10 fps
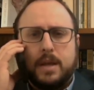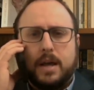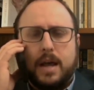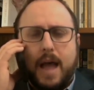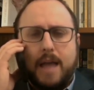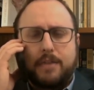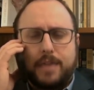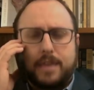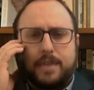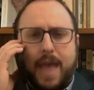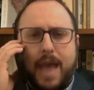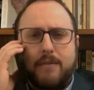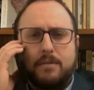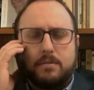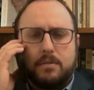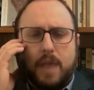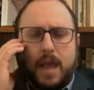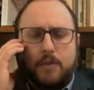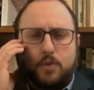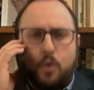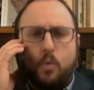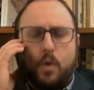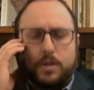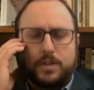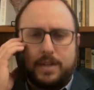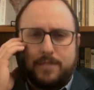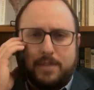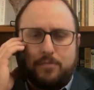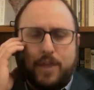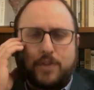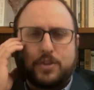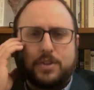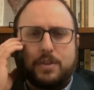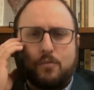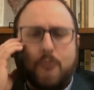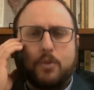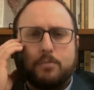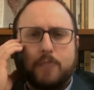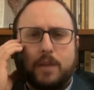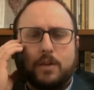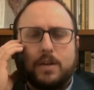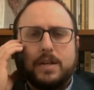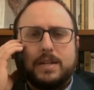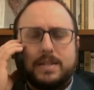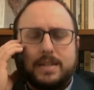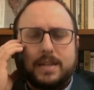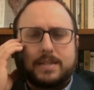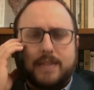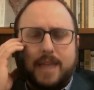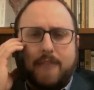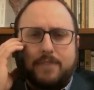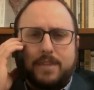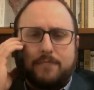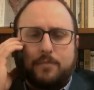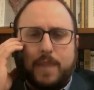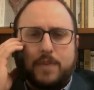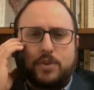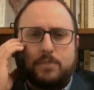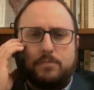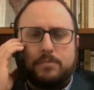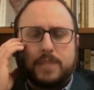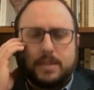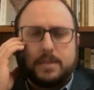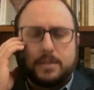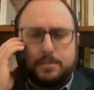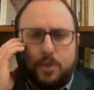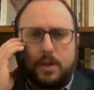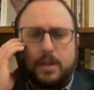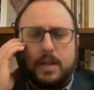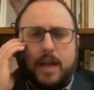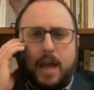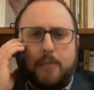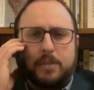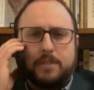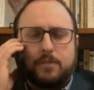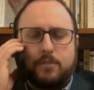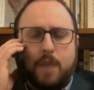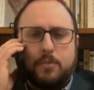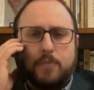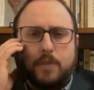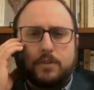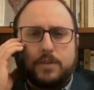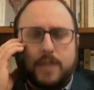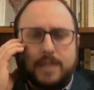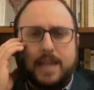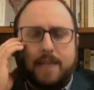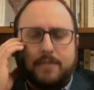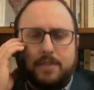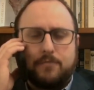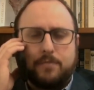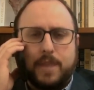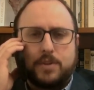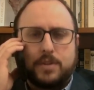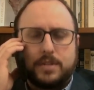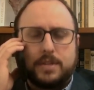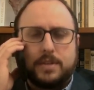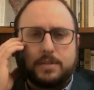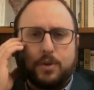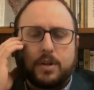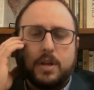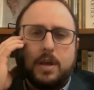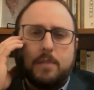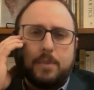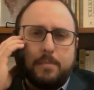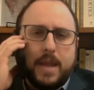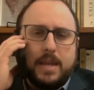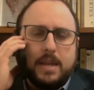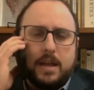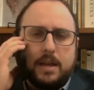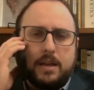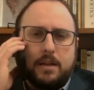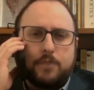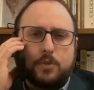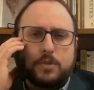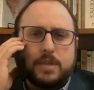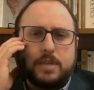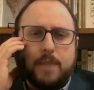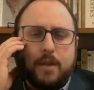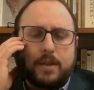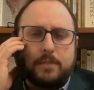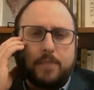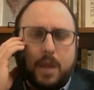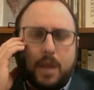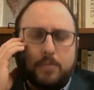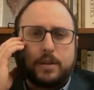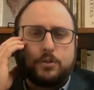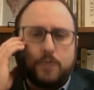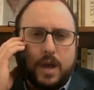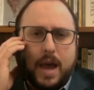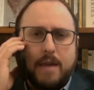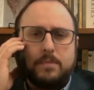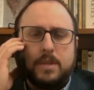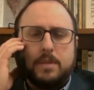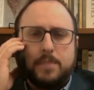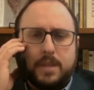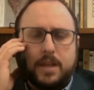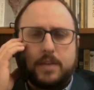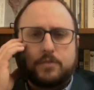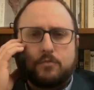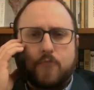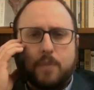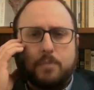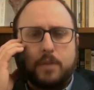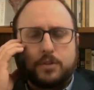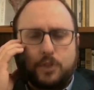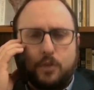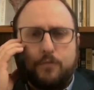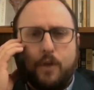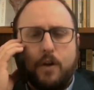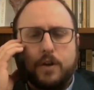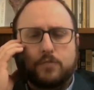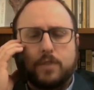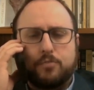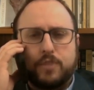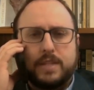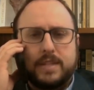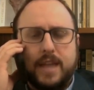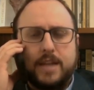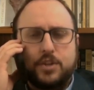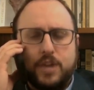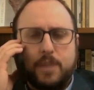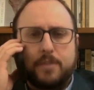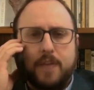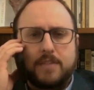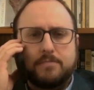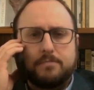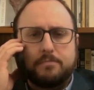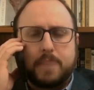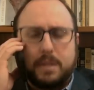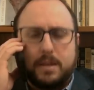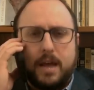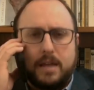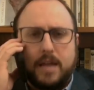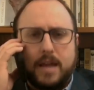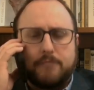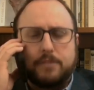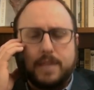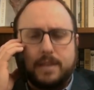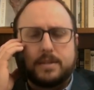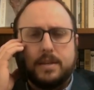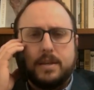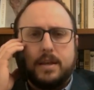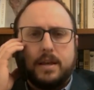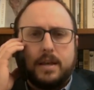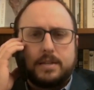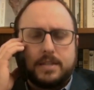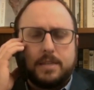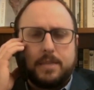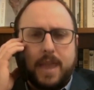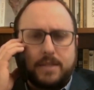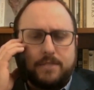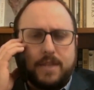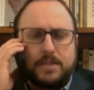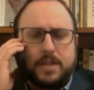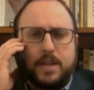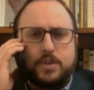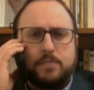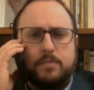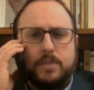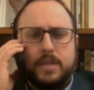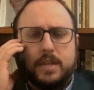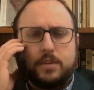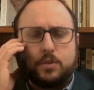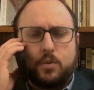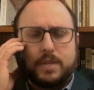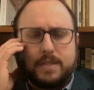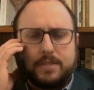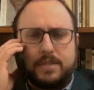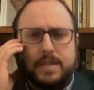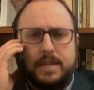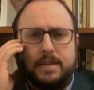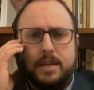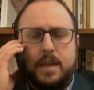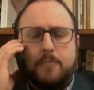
Uh, I think that I don't want to give the impression that Robert Mueller doesn't have the information that's in this book. I believe that Robert Mueller does have the information that's in this book, but many uh, of those in the American public do not, because Robert Mueller so far has run a pretty tight ship. There hasn't been a, a lot of leaks uh, since he began his investigation in twenty seventeen.